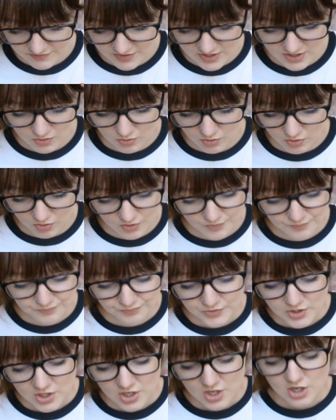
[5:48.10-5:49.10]
it or
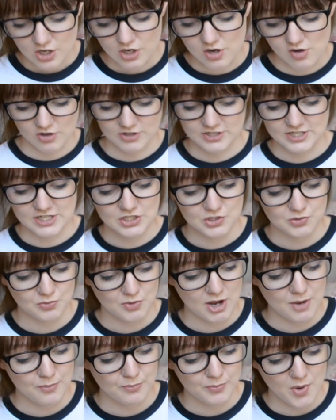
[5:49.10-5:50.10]
looked into
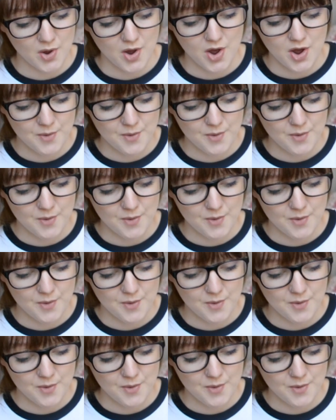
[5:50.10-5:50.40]
it, but